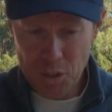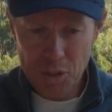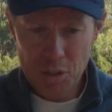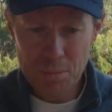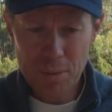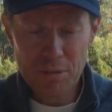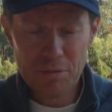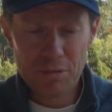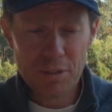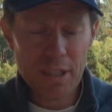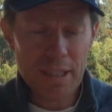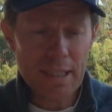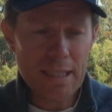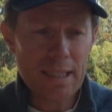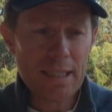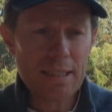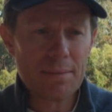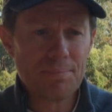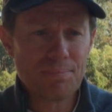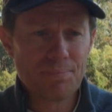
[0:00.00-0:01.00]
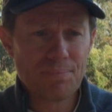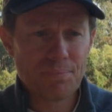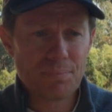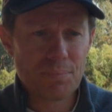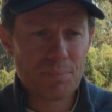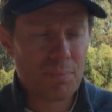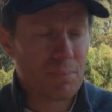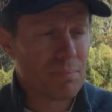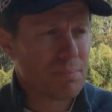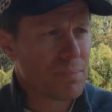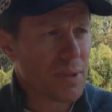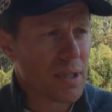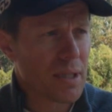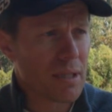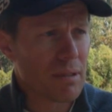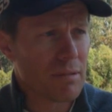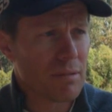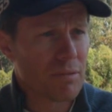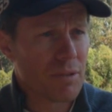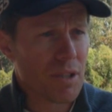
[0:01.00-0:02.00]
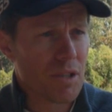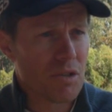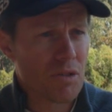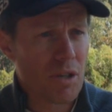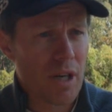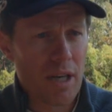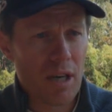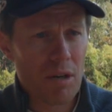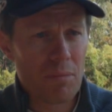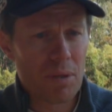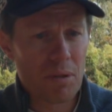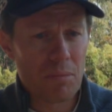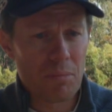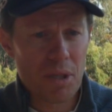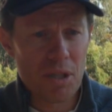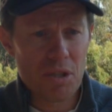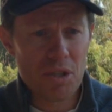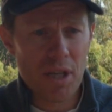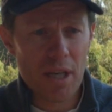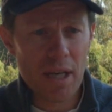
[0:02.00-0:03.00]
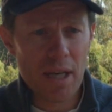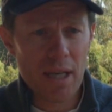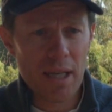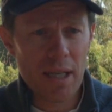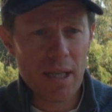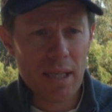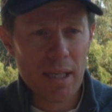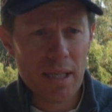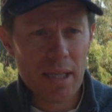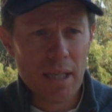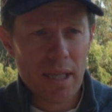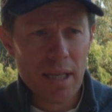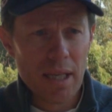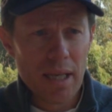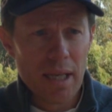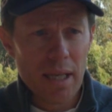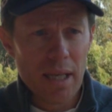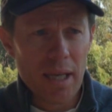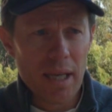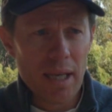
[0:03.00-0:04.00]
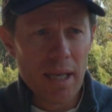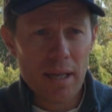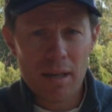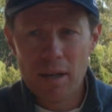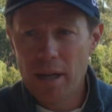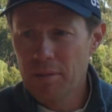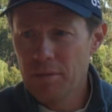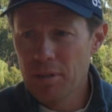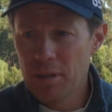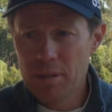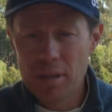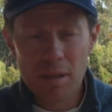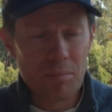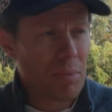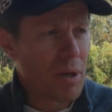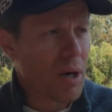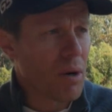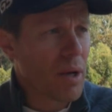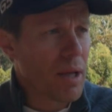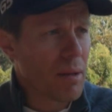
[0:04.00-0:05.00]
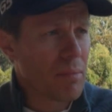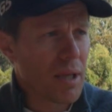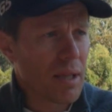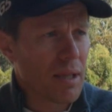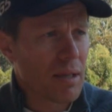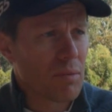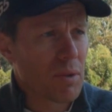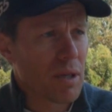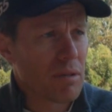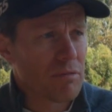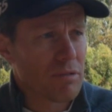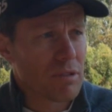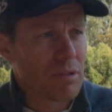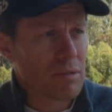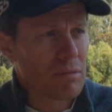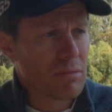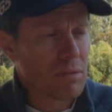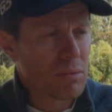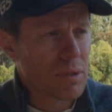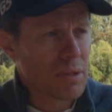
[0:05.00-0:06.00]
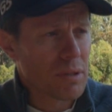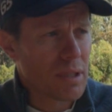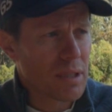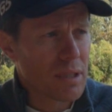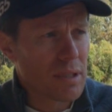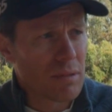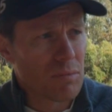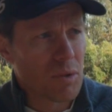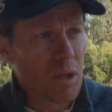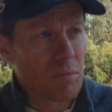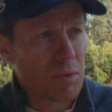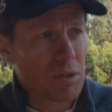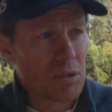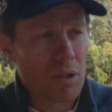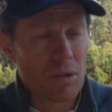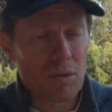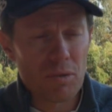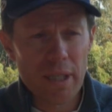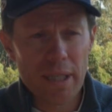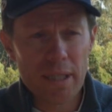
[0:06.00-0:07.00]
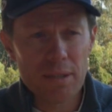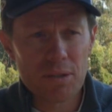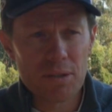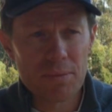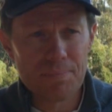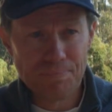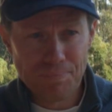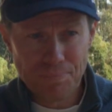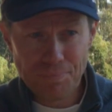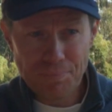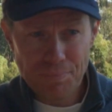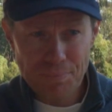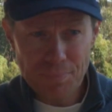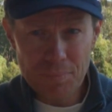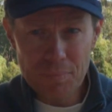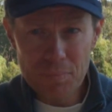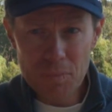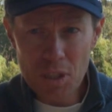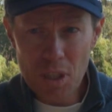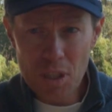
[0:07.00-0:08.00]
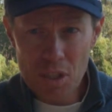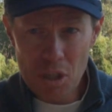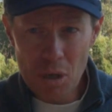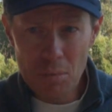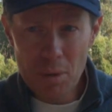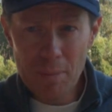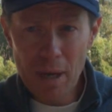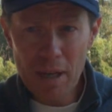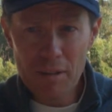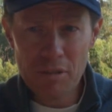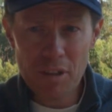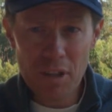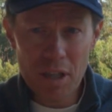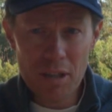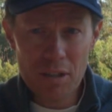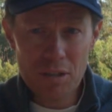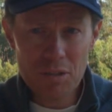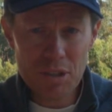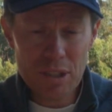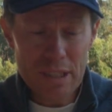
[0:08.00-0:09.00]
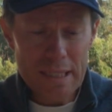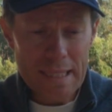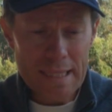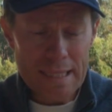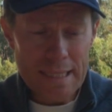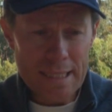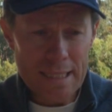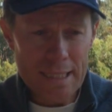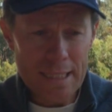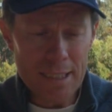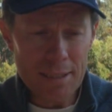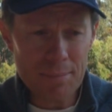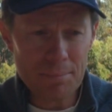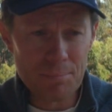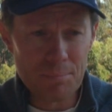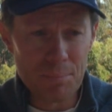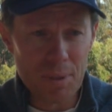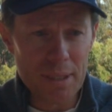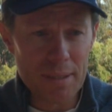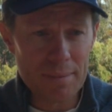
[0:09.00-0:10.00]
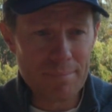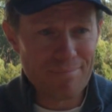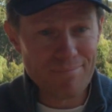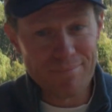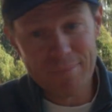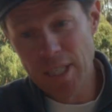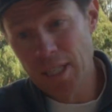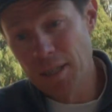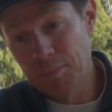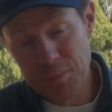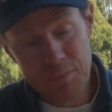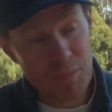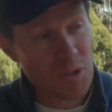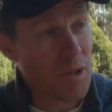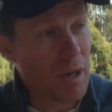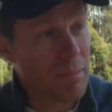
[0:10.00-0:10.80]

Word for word: excuse me, for the um, uh, for the Australian Open, the PGA, and I have a, a pro am here that I run for with the Ronald McDonald House. Mm-hmm. So I'll be back for those, um, but then I'm